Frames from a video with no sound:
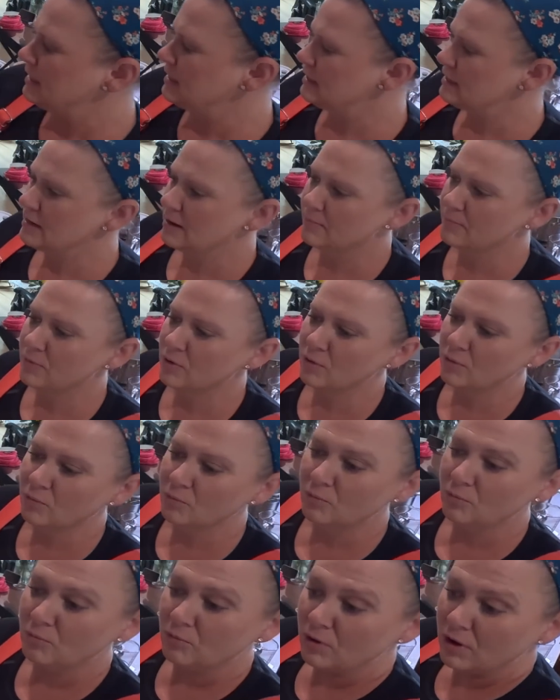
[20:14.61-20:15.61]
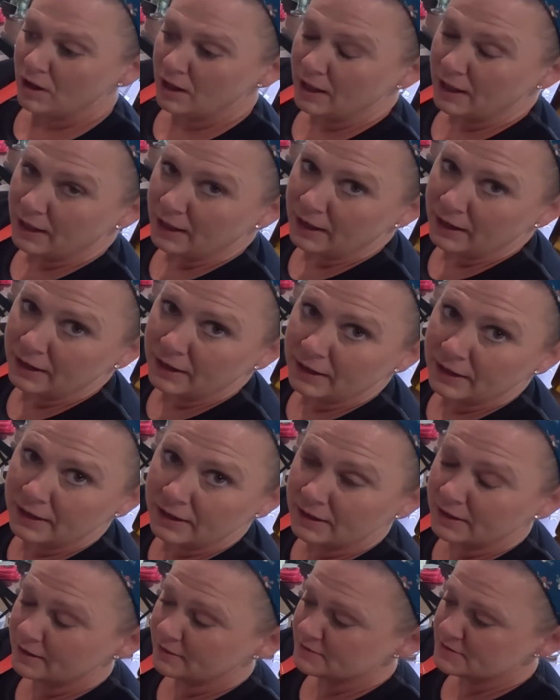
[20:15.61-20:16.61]
Number 1,
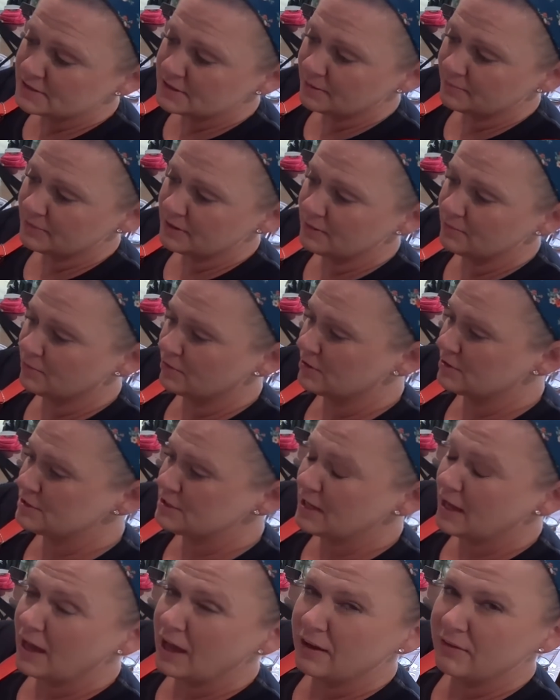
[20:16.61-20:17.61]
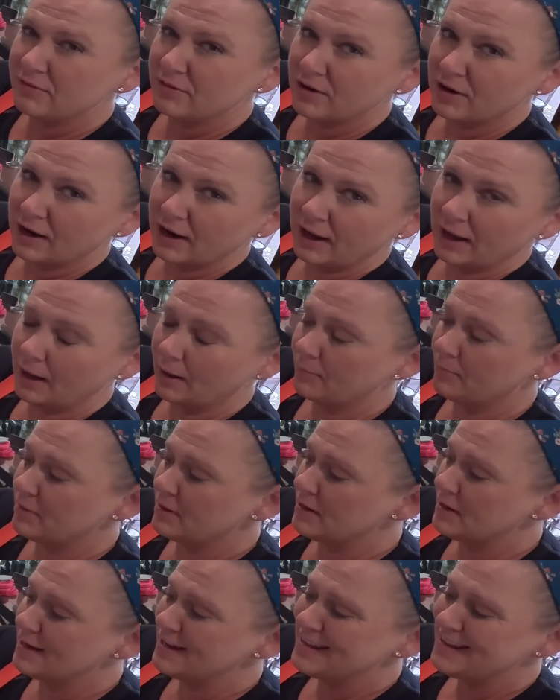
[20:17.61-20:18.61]
if something were to ever
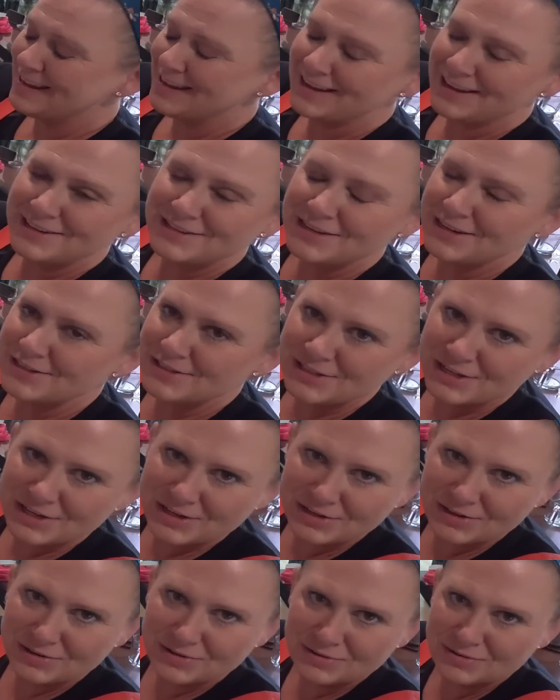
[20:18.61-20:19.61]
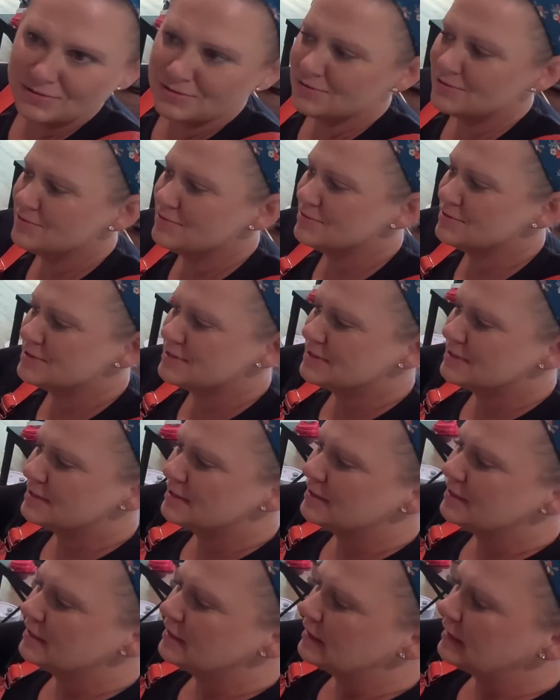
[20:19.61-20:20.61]
happen, it doesn't use
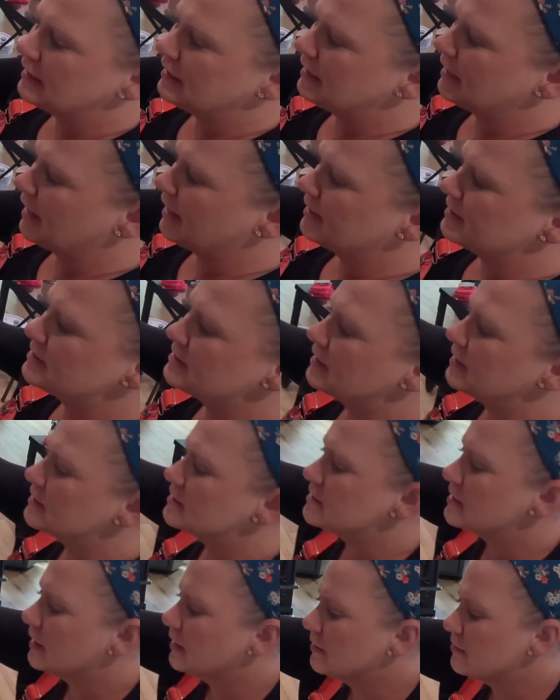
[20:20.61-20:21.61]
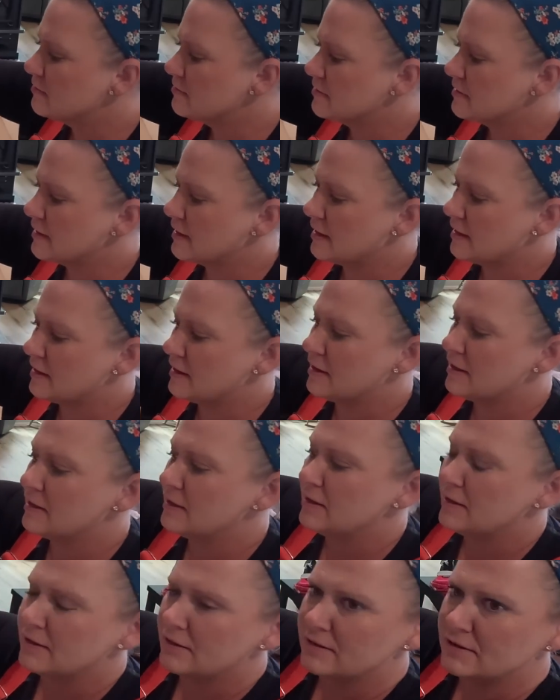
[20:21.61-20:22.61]
gaskets other than
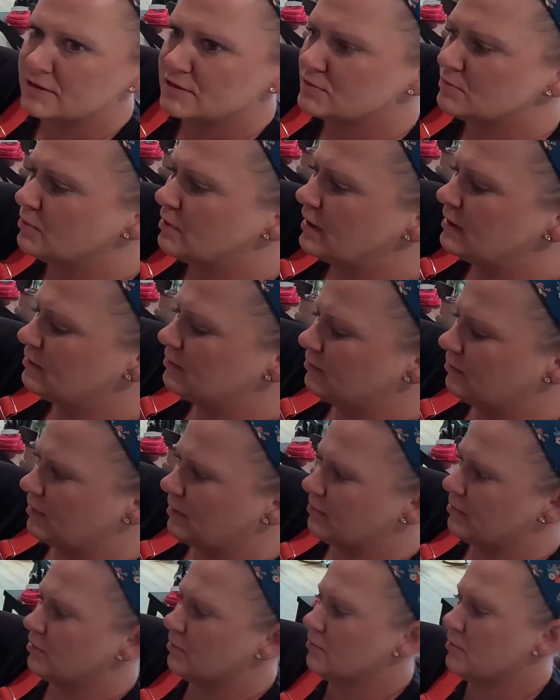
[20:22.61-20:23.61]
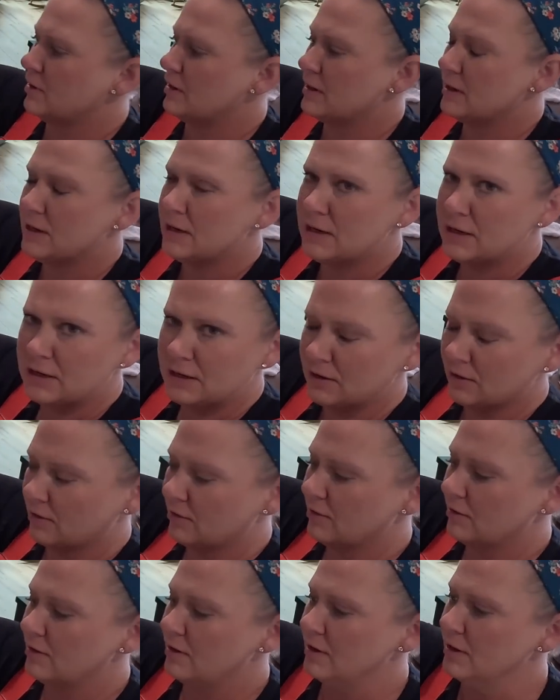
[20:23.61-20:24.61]
this one rubber one
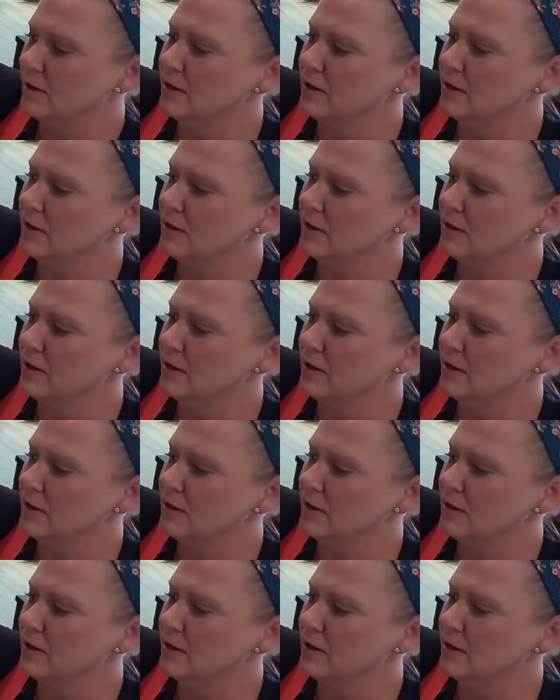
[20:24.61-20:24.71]
here.